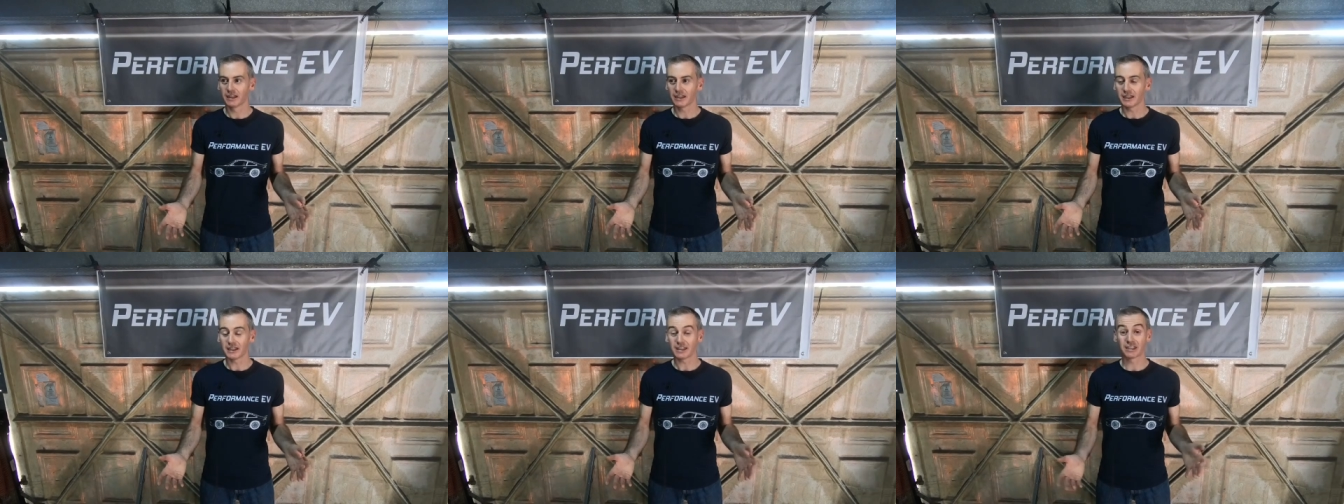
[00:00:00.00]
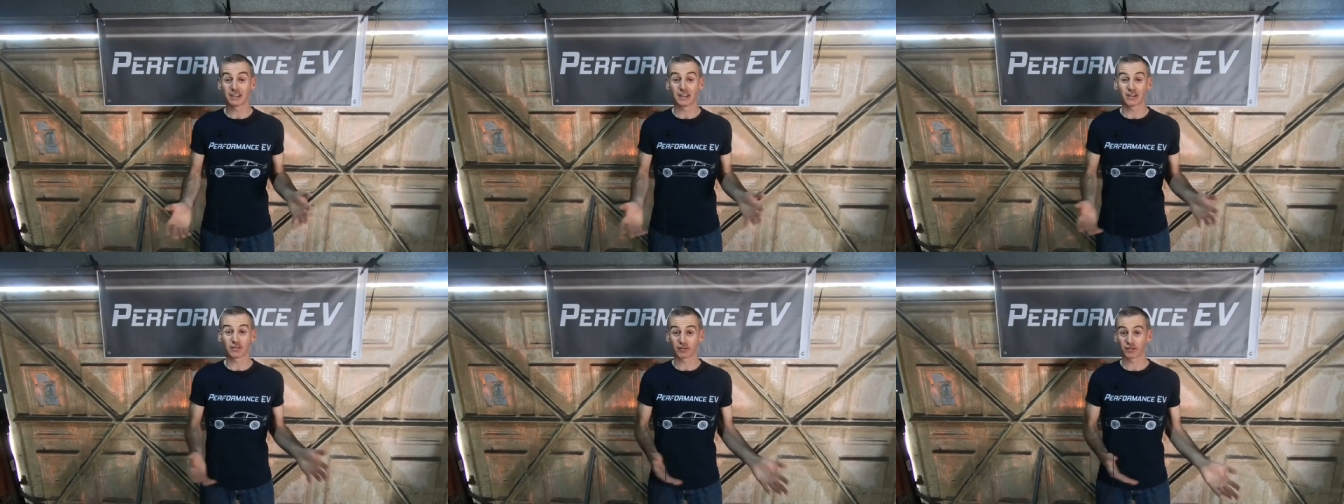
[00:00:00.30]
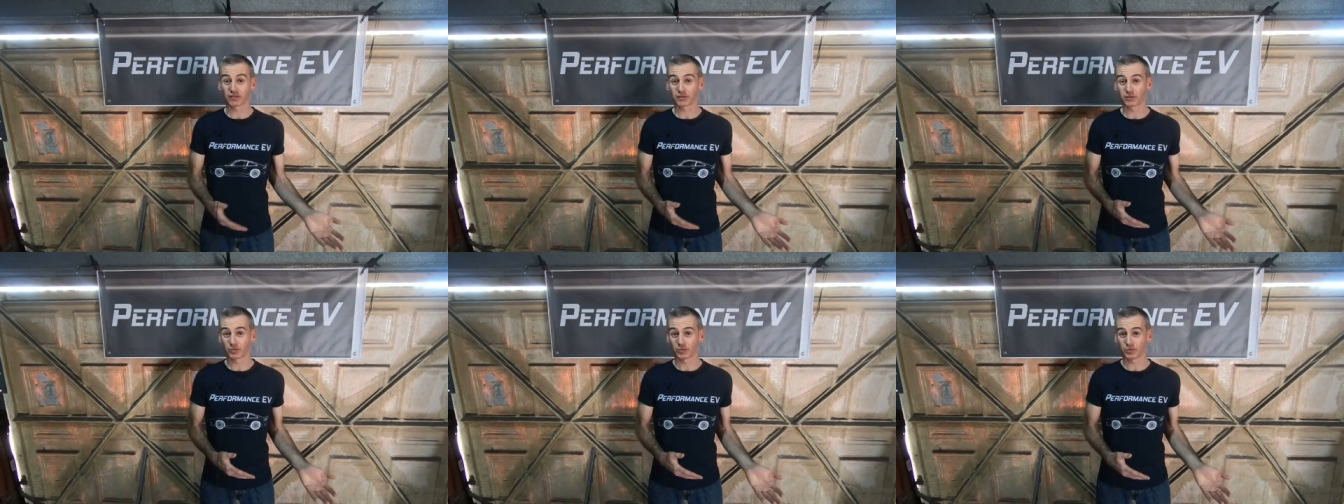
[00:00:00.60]
is
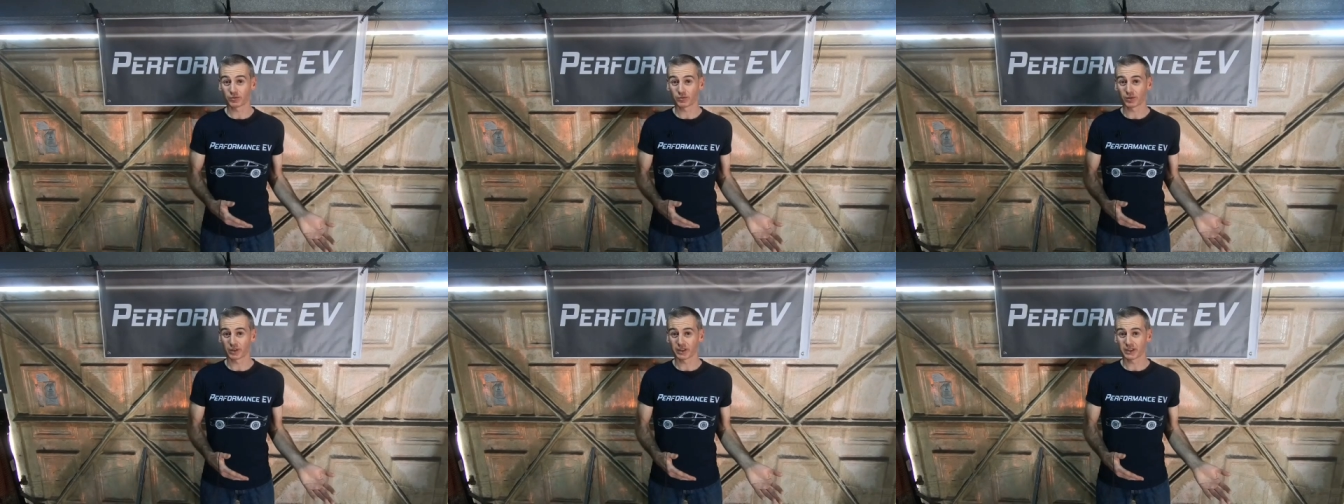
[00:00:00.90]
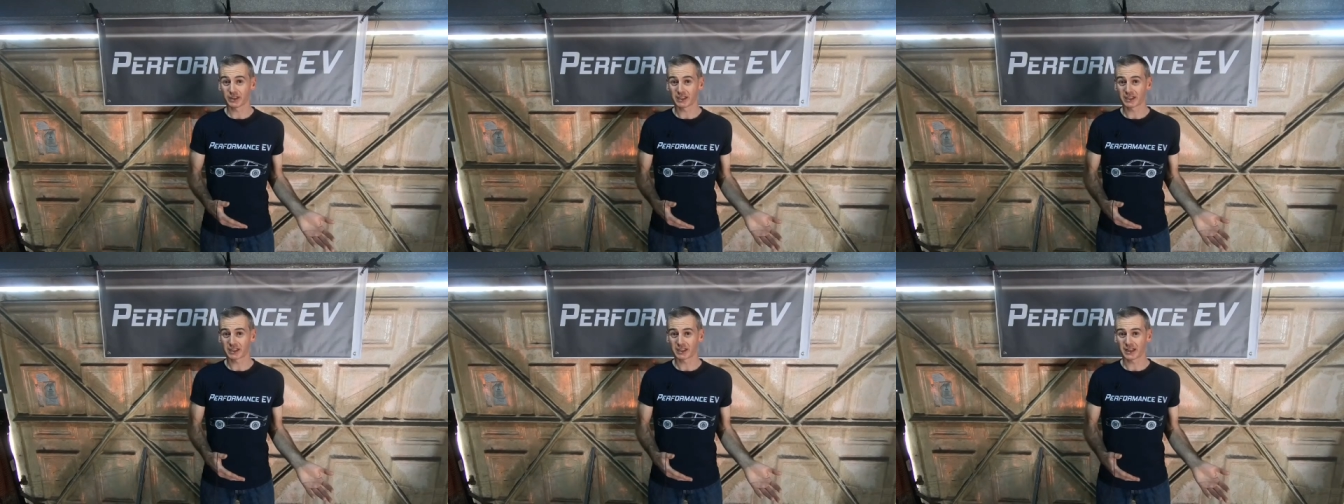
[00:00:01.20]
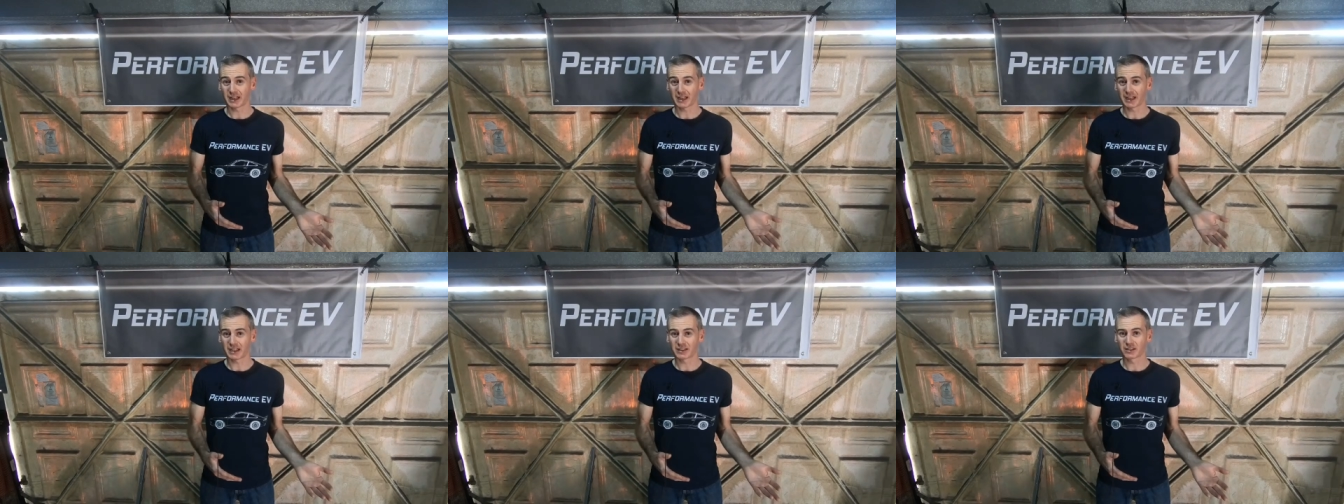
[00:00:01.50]
different from what
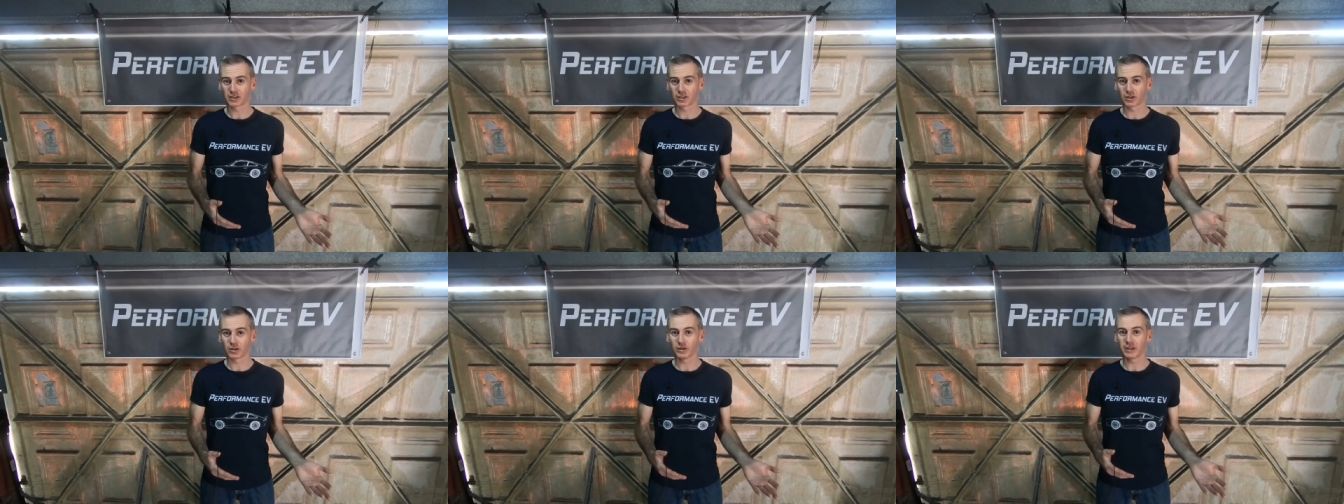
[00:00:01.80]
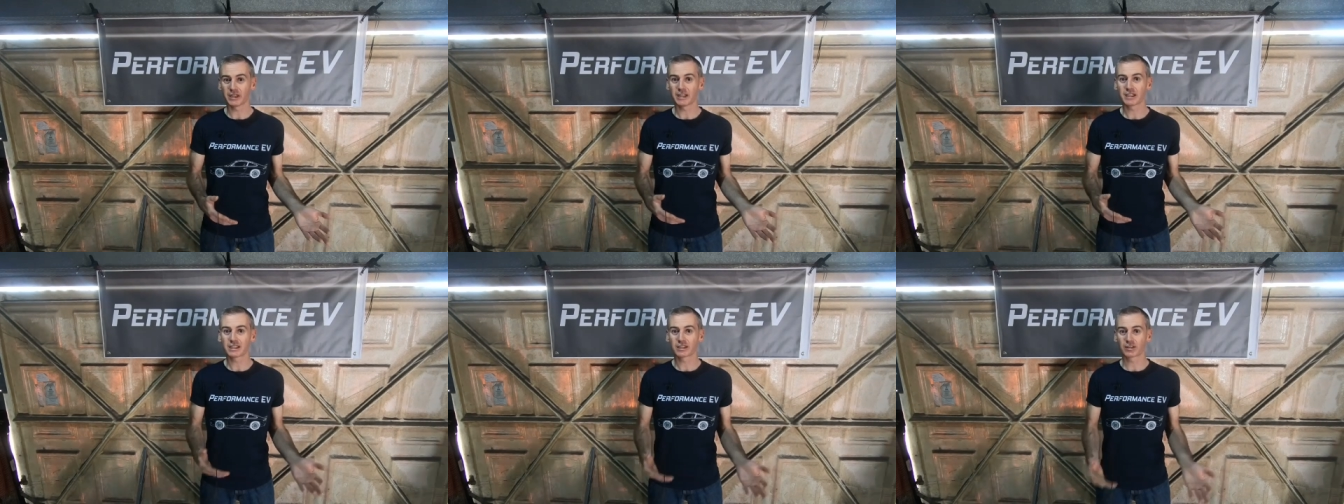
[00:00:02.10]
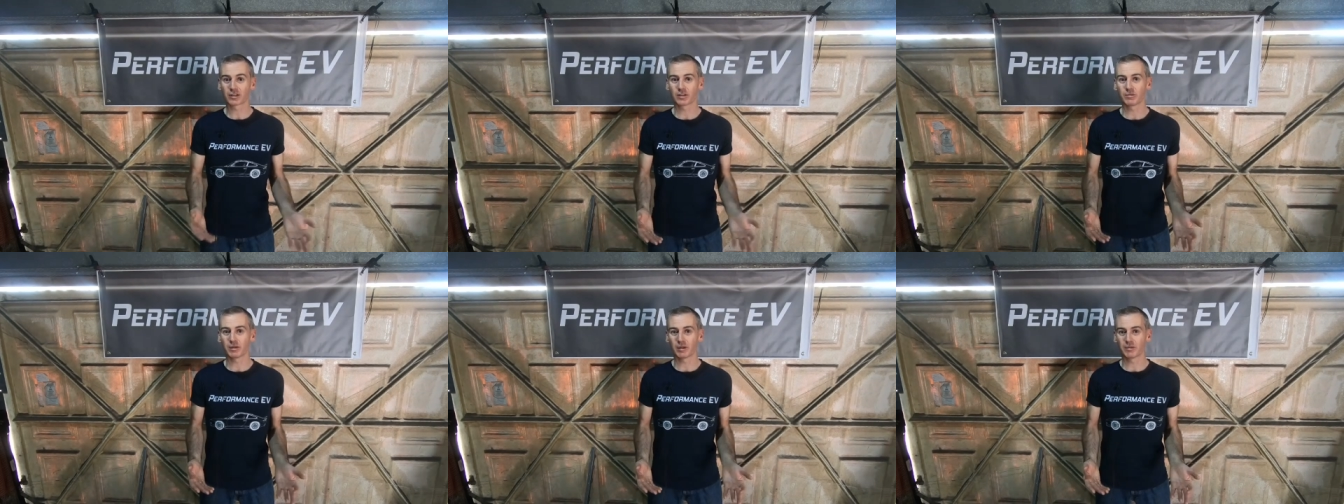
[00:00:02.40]
Nissan had, so it is
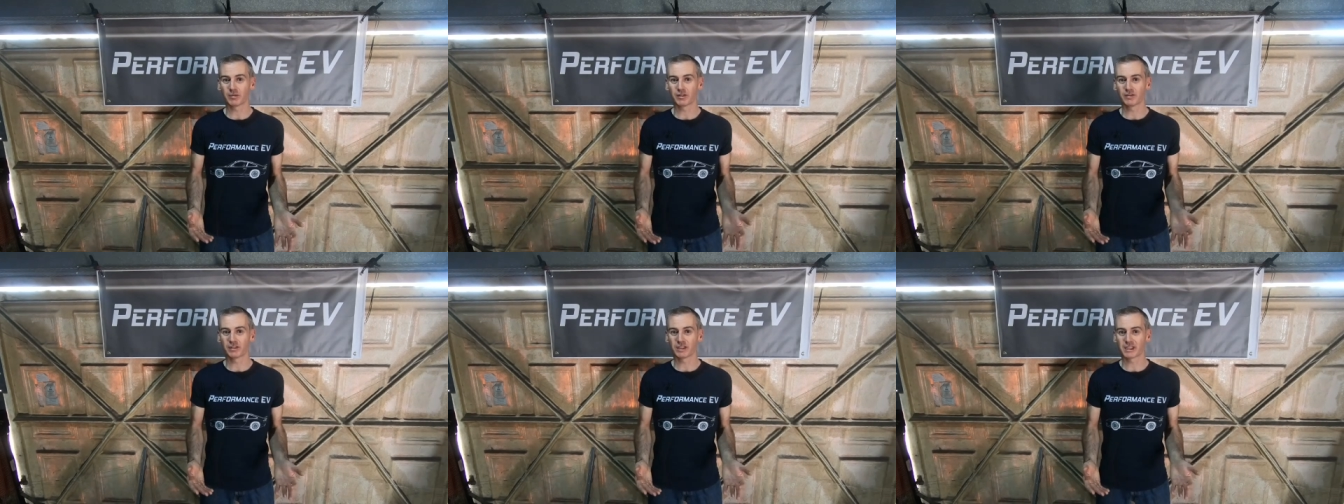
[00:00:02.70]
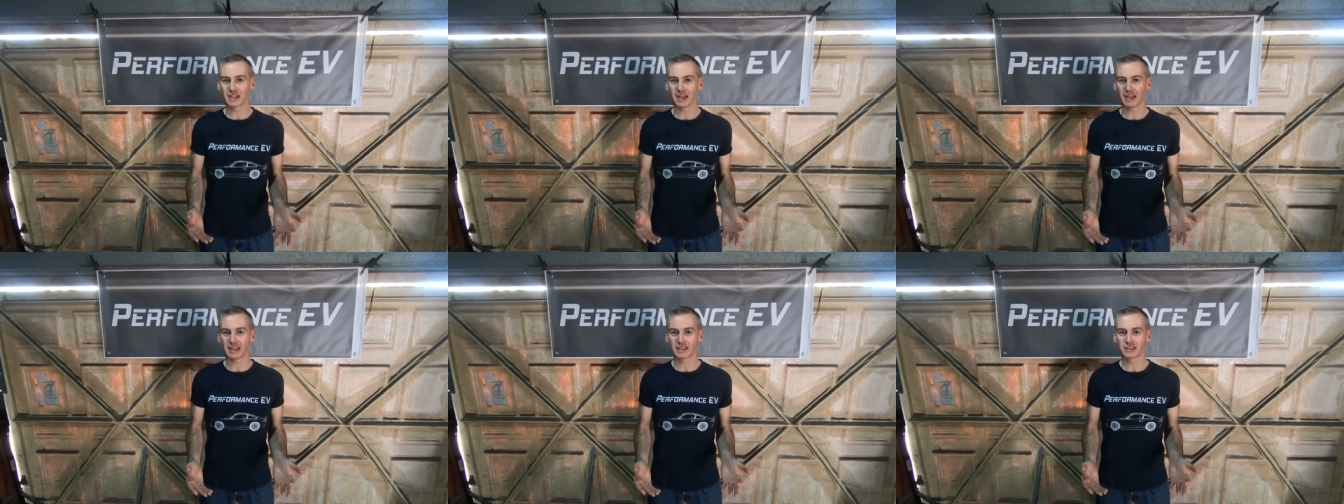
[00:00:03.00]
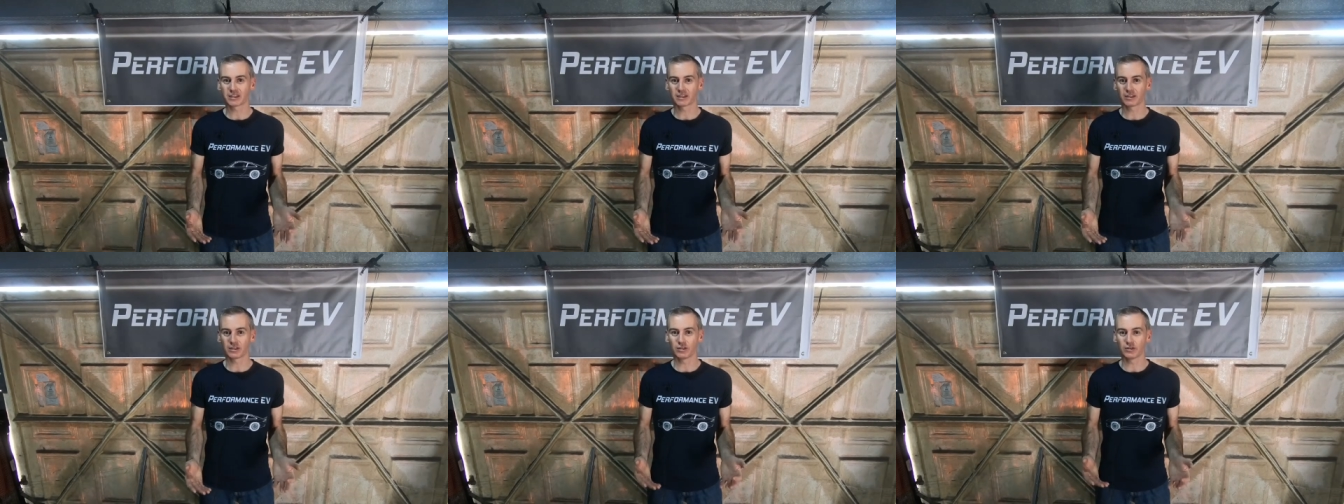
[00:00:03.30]
going to be a bit of a
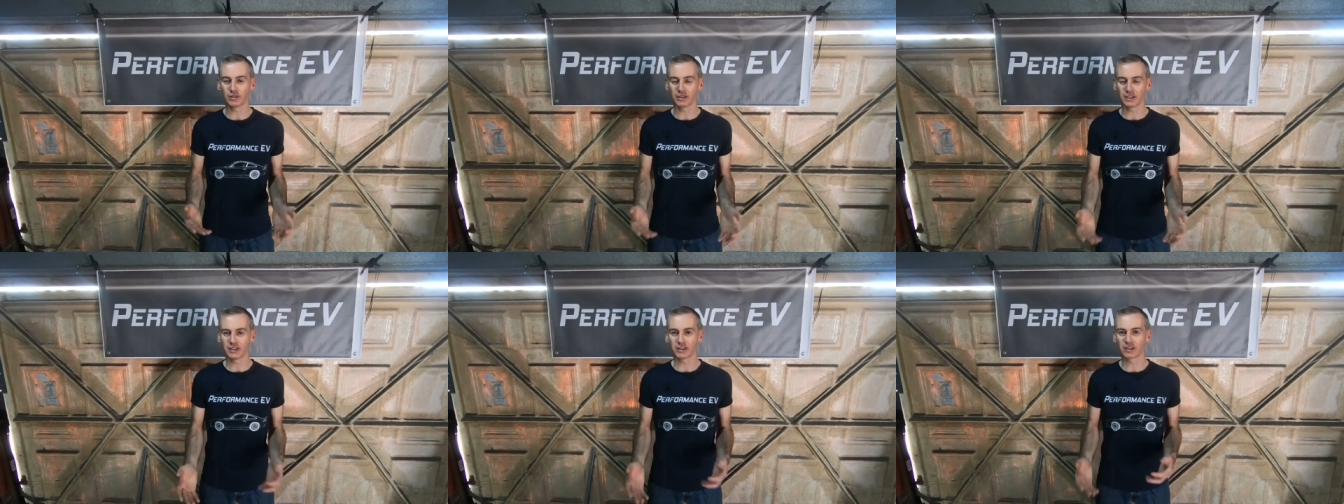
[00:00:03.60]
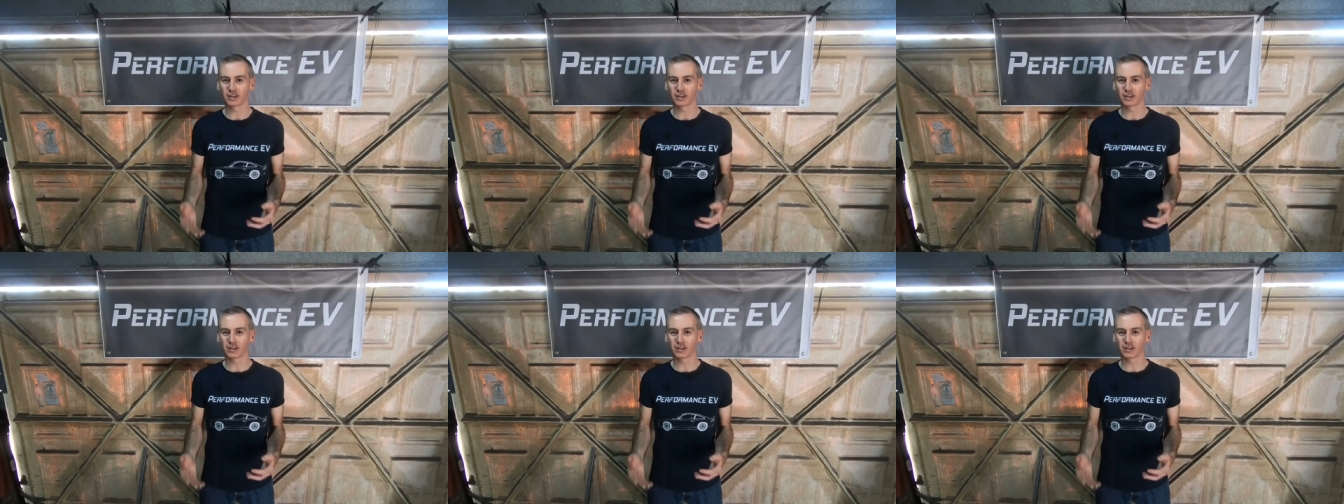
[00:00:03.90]
test using it in the